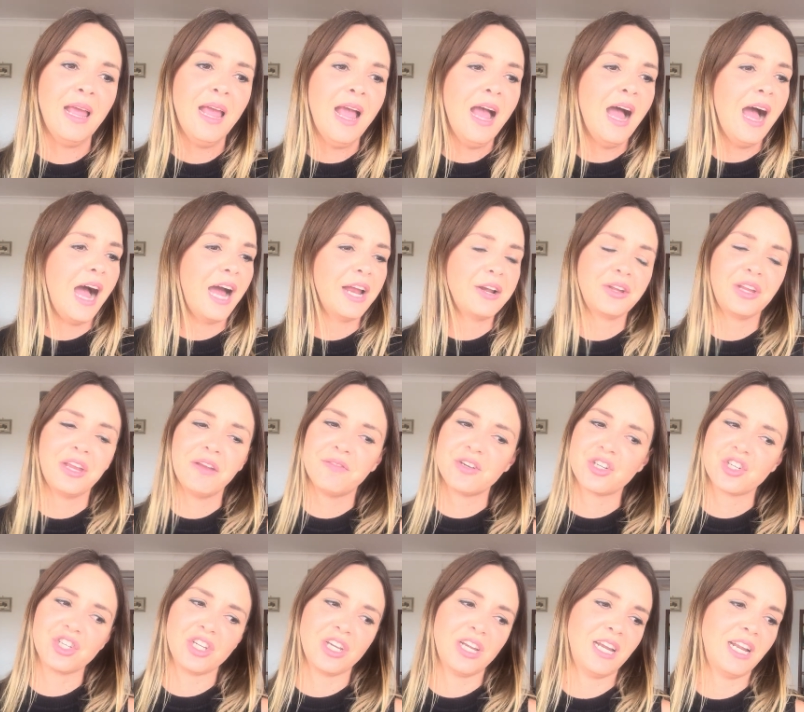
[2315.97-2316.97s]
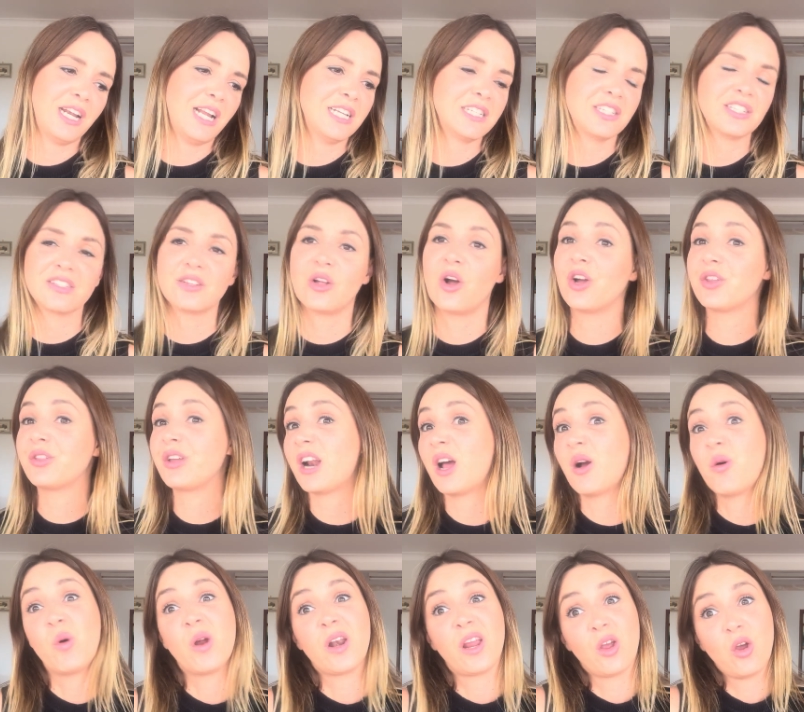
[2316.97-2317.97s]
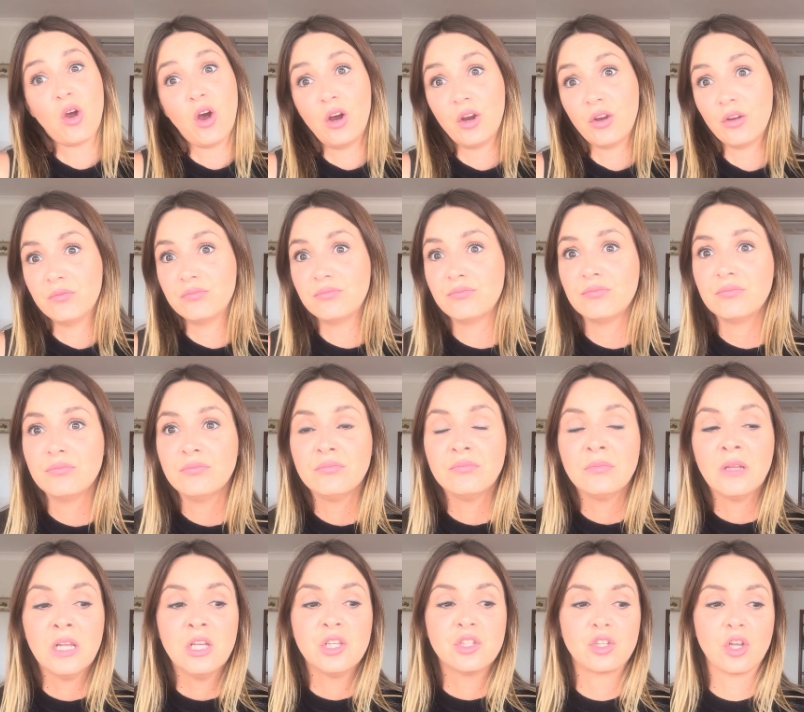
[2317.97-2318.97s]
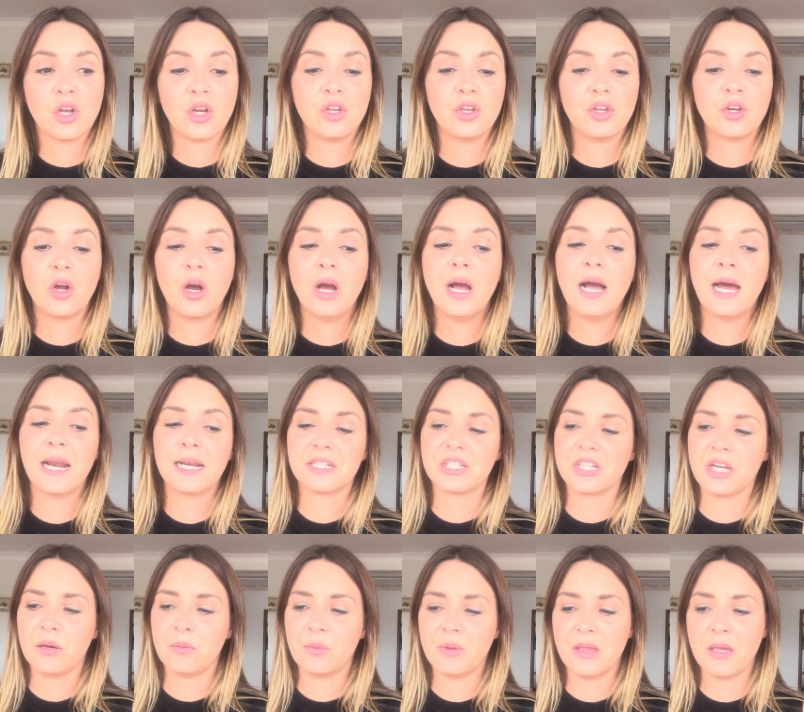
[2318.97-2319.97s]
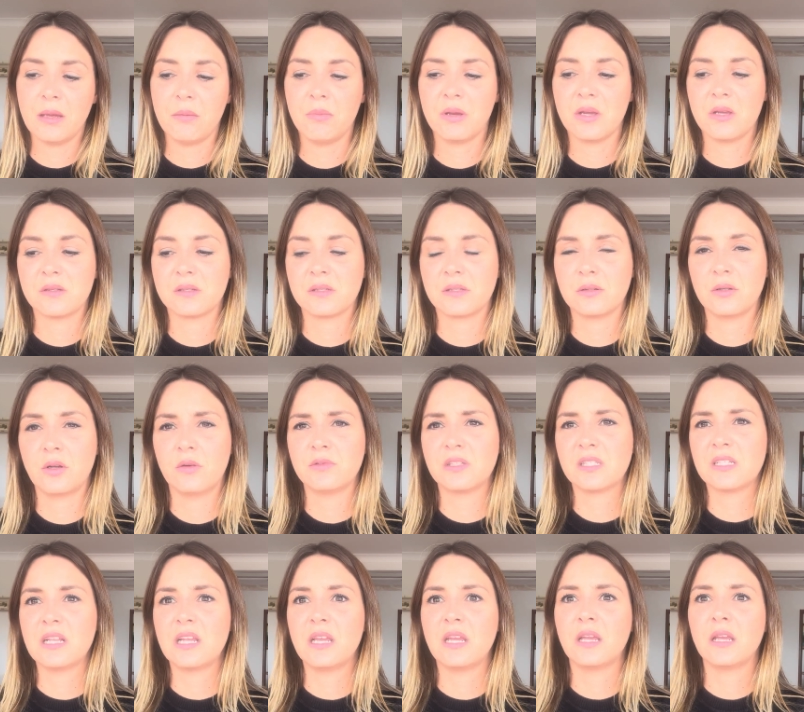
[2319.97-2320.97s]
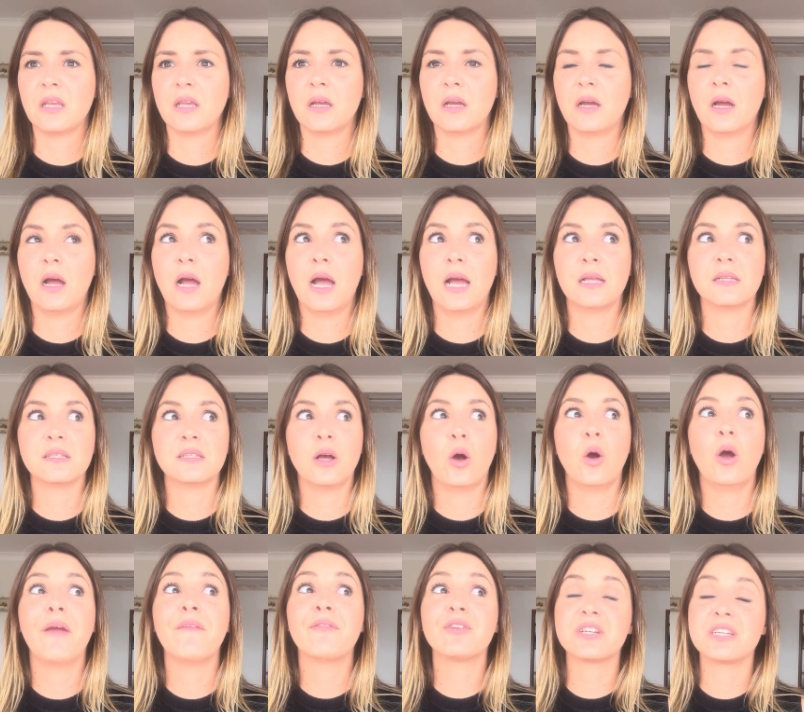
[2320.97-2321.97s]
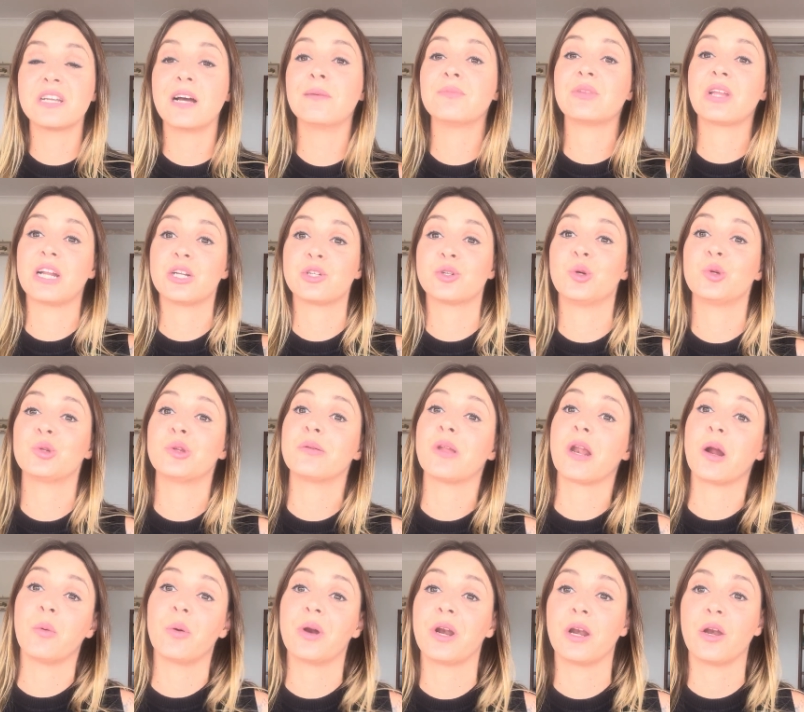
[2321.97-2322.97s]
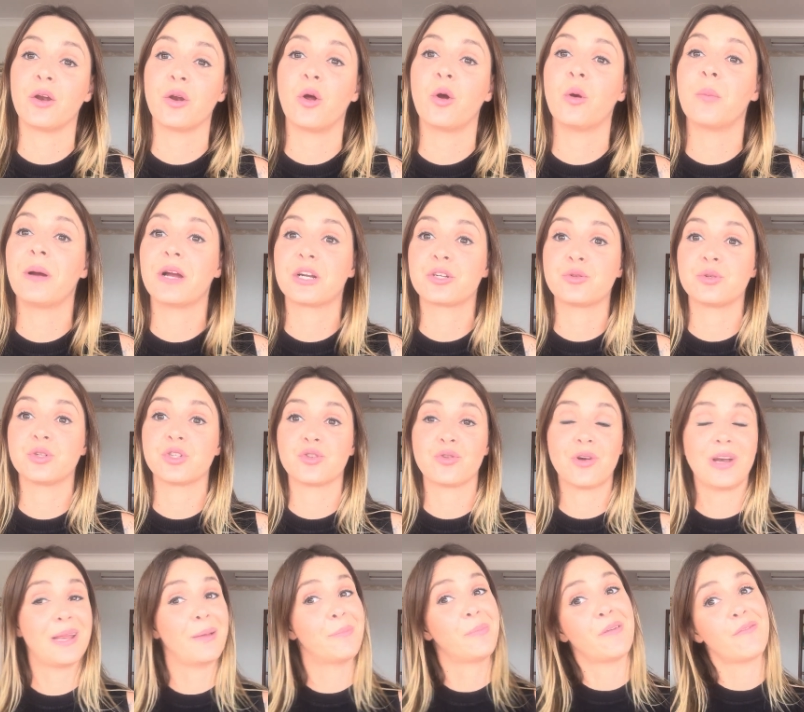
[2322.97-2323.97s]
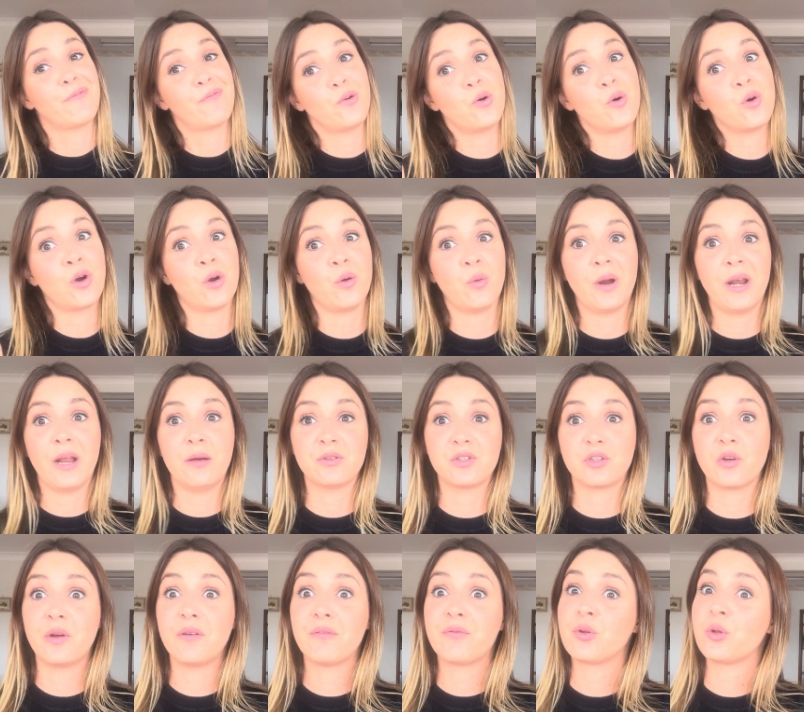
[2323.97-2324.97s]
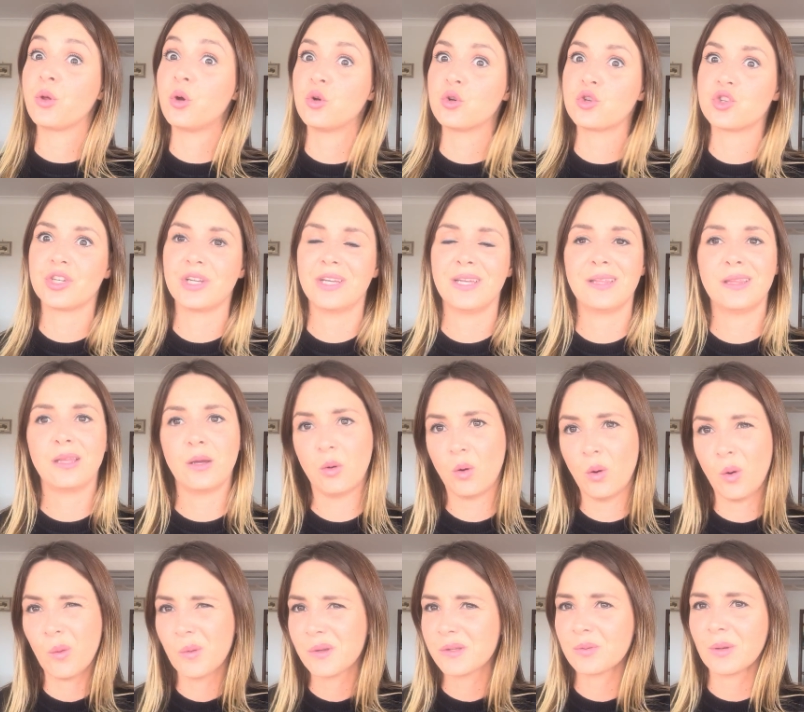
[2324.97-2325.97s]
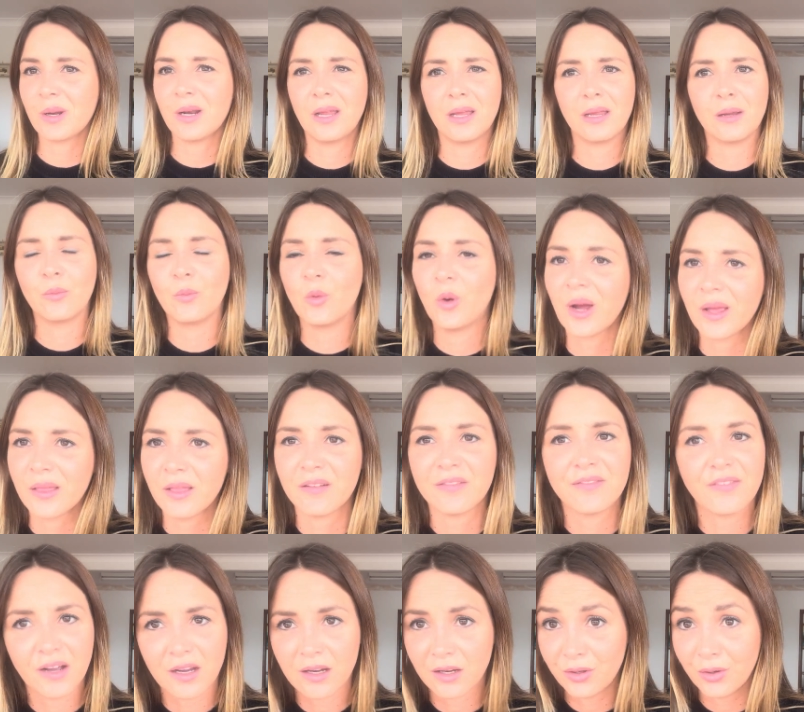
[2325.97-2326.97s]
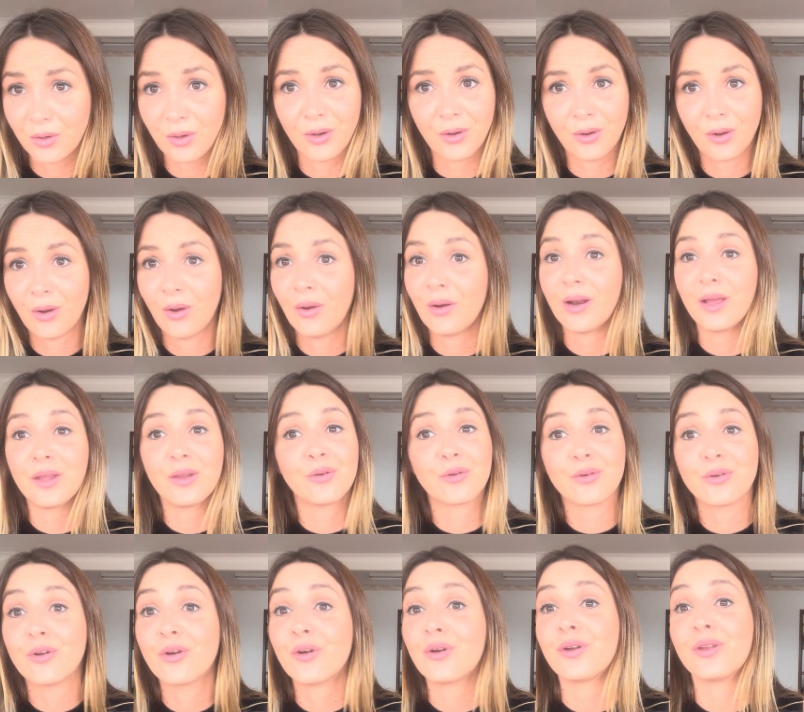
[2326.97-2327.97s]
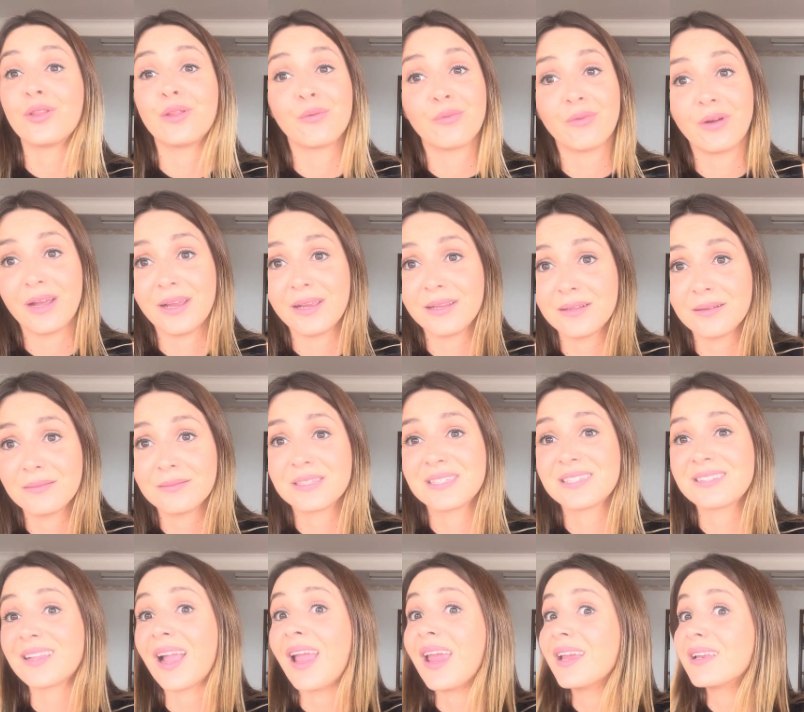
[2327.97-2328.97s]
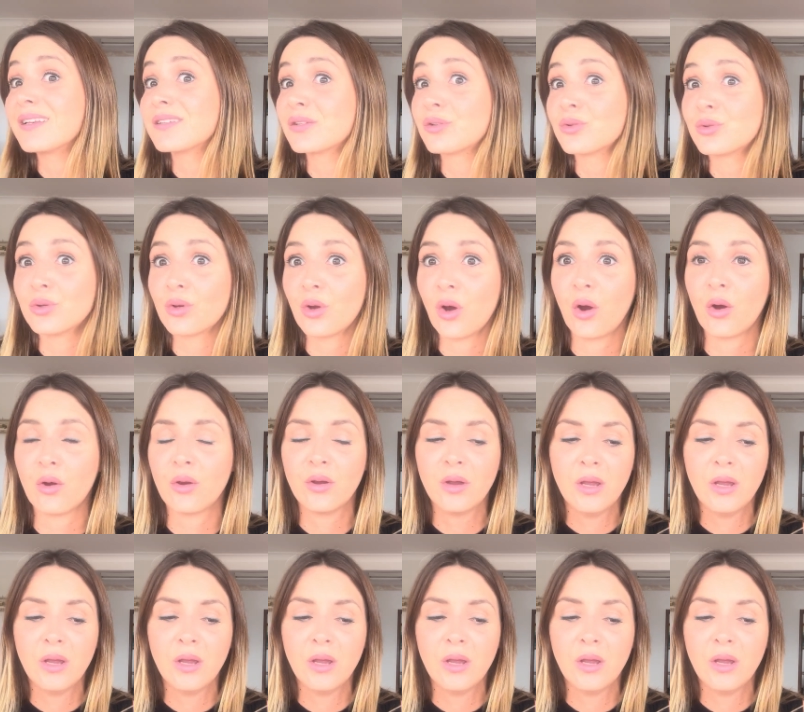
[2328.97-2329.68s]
I don't give a shit. I just know that I want to go. So, I had a chat with them, because obviously every time that I told them that I wanted to go back to Australia, before, when I was going through the whole shit, they always were like, why the fuck are you going to go? Like, you're not in the right state to go.